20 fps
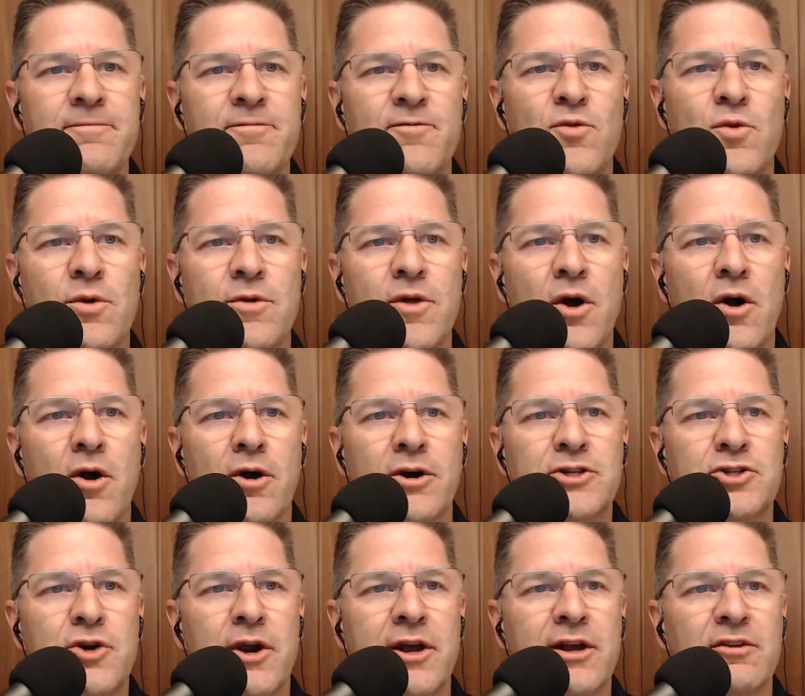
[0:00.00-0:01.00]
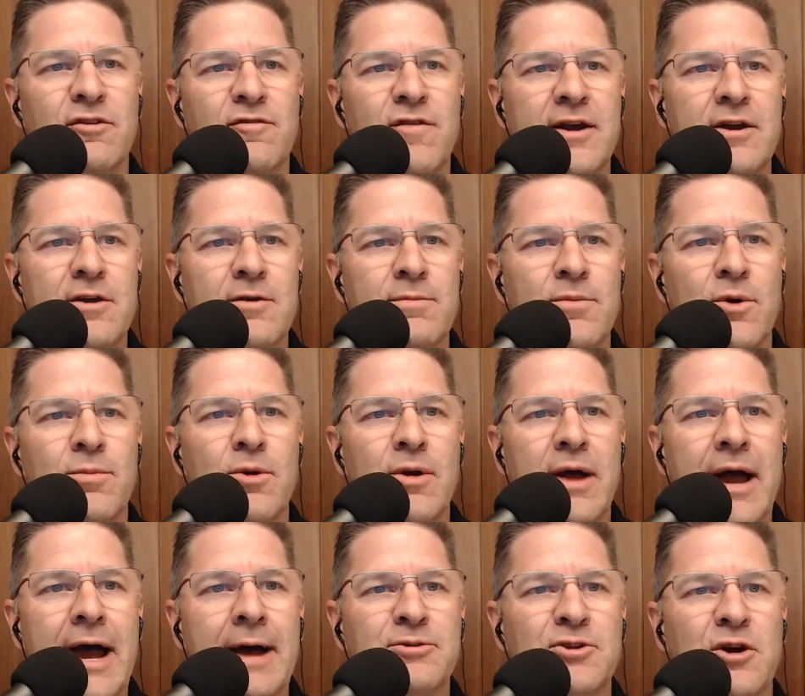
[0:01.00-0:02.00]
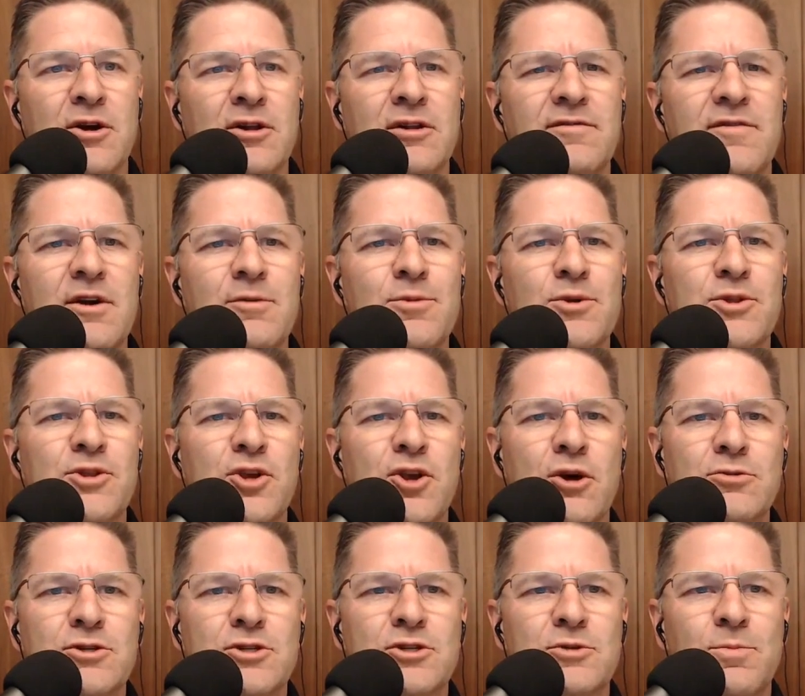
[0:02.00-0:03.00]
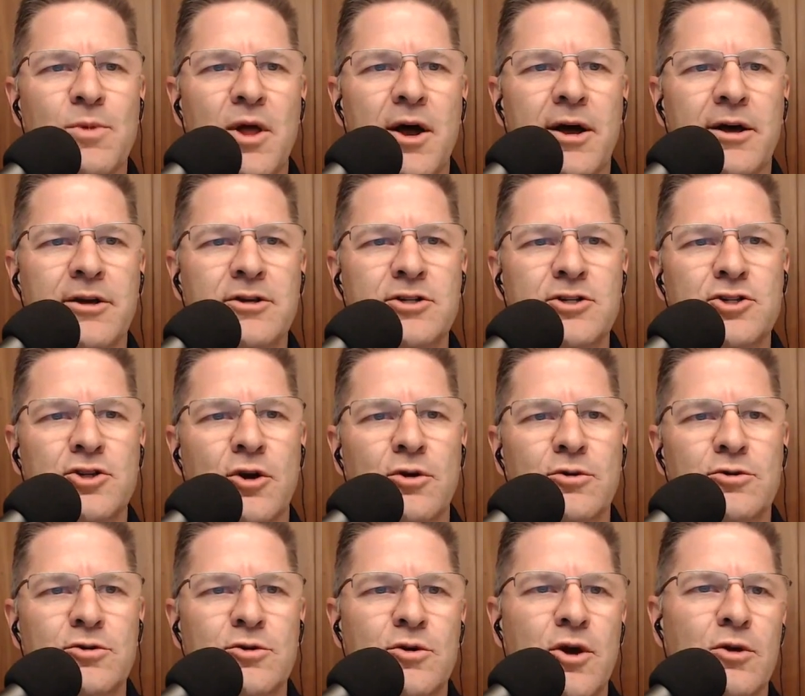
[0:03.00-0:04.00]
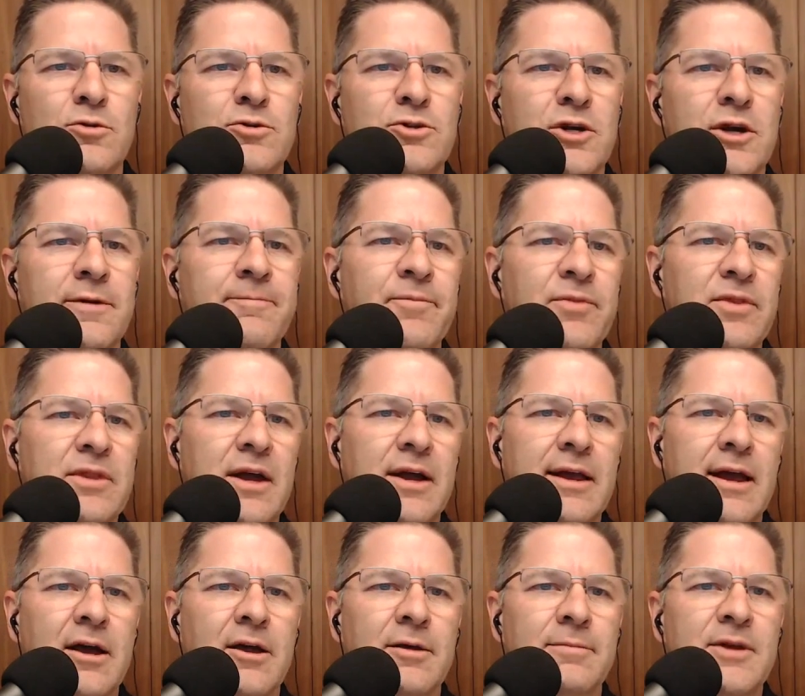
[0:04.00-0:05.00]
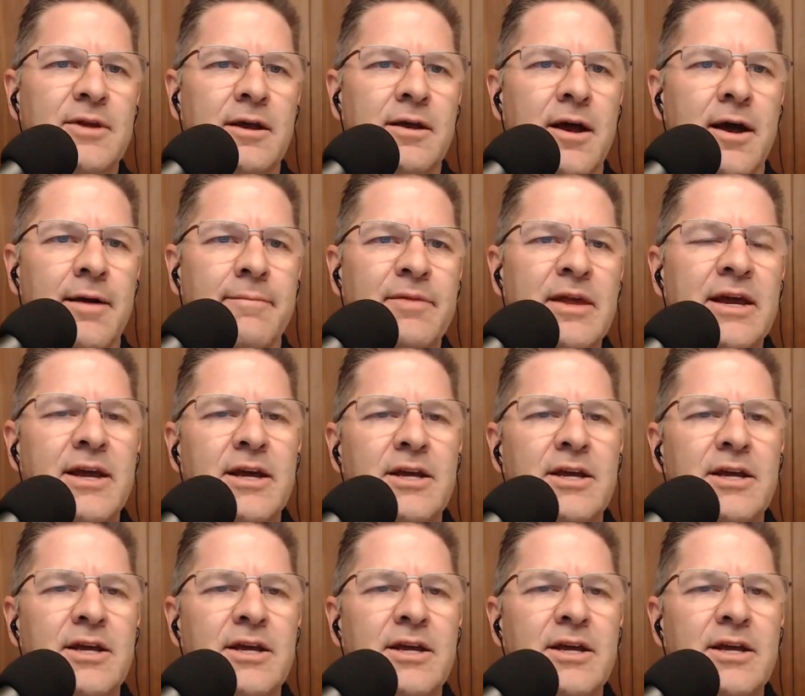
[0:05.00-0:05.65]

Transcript: For the, our Strengths Finder mobile apps, all available at the coach's blog. Just go to coaching.gallup.com.